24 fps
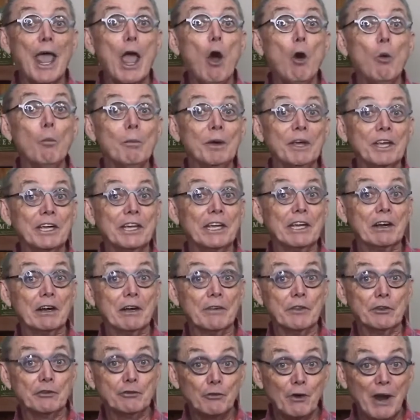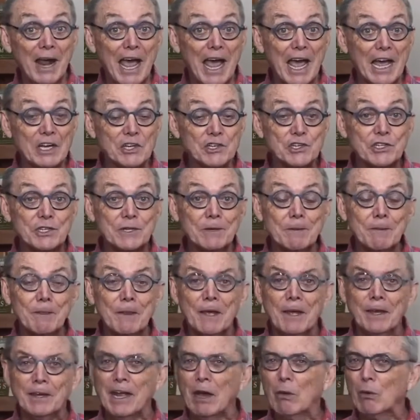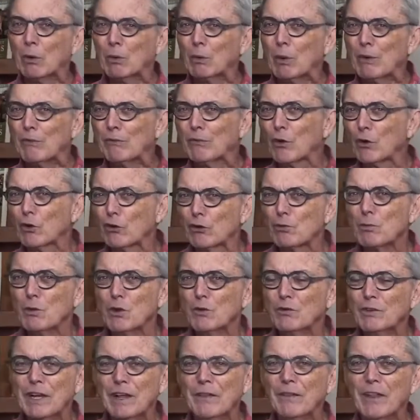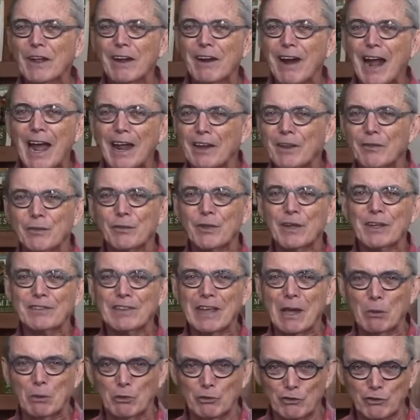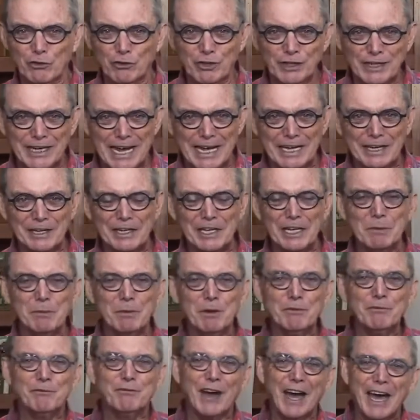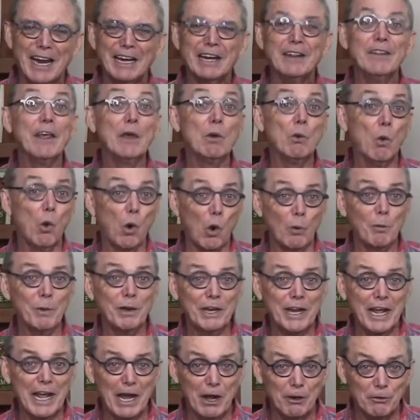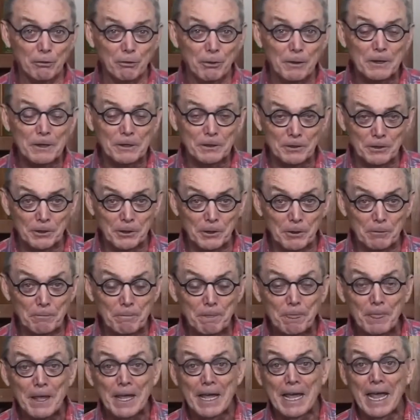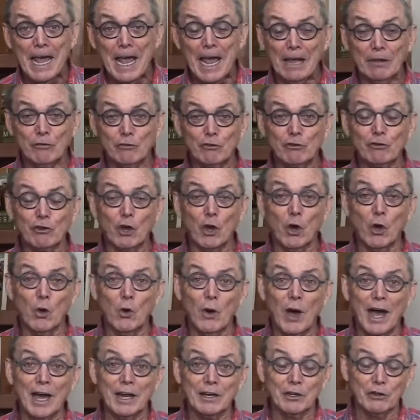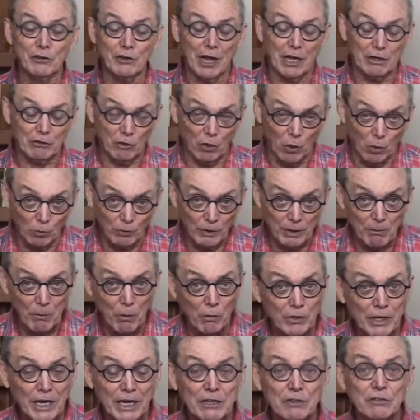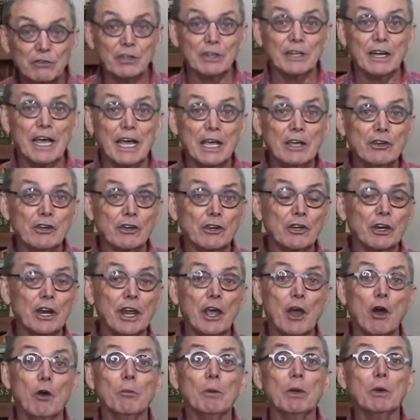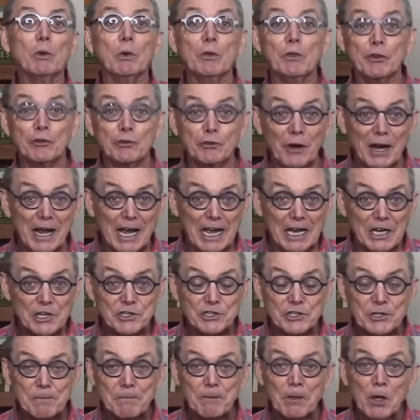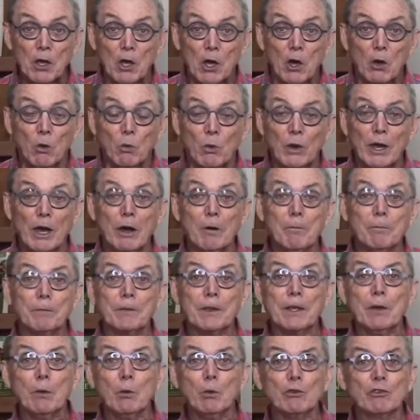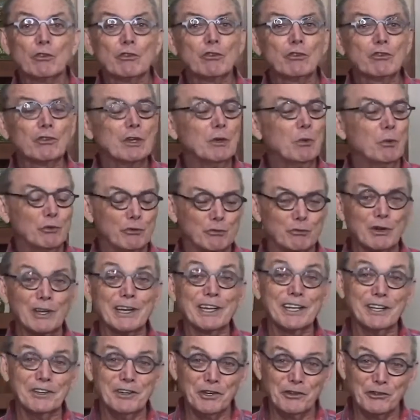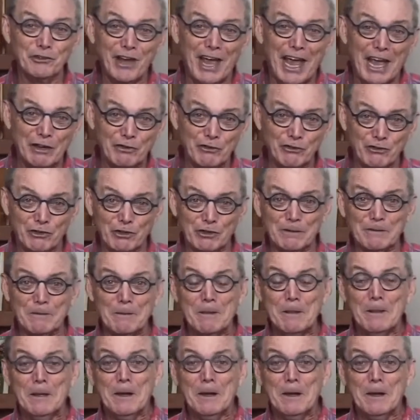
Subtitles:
to help me carry the trash. Now, when we first moved in there, I didn't think that was a good idea, but finally they wore me down, you know. And so I told them, okay, today you're going to help me with the trash. Well, it was really a disaster.